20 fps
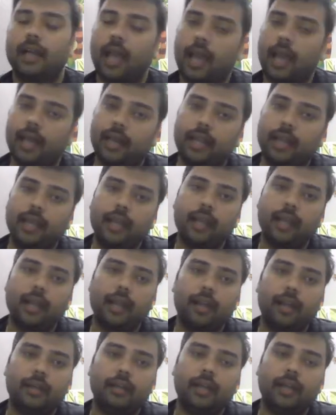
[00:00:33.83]
Array
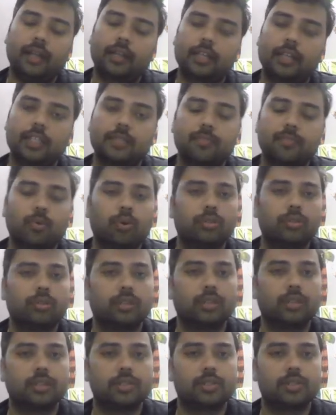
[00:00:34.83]
and linked list both
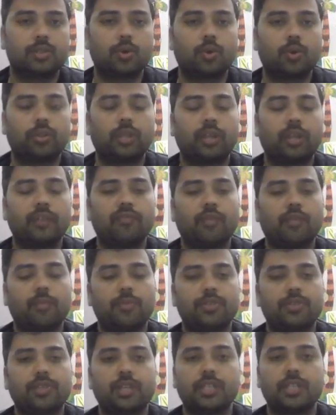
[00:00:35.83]
store the
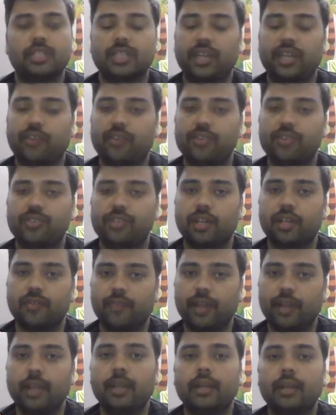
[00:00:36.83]
information in sequential
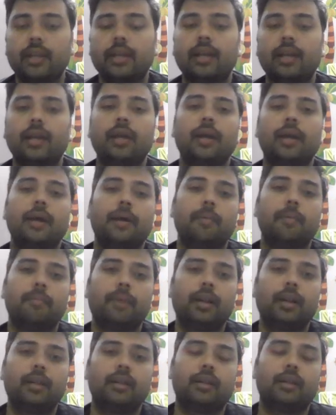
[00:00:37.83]
way.
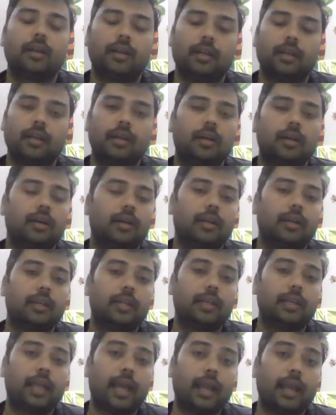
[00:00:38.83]
But
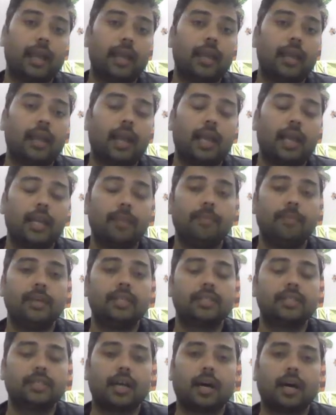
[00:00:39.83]
in array,
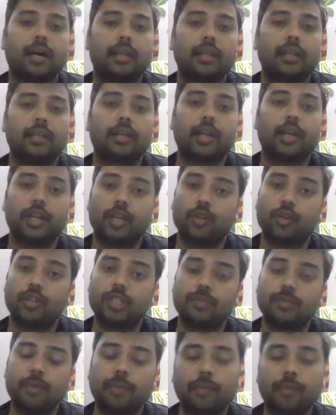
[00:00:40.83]
elements are in
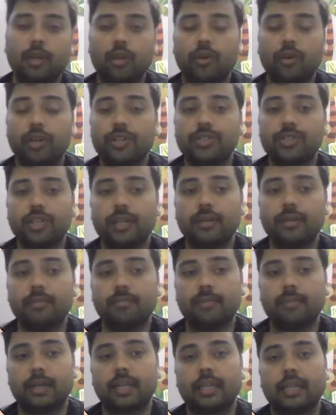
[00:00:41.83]
continuous memory location,
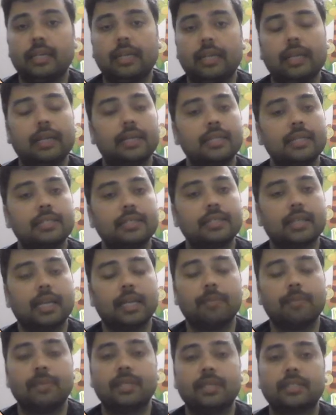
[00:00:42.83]
but in linked list,
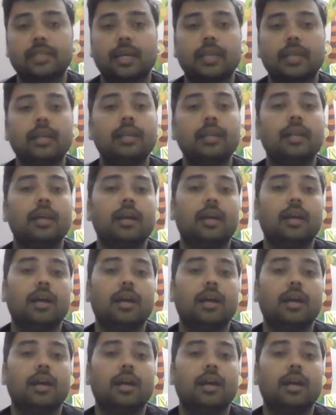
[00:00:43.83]
elements are in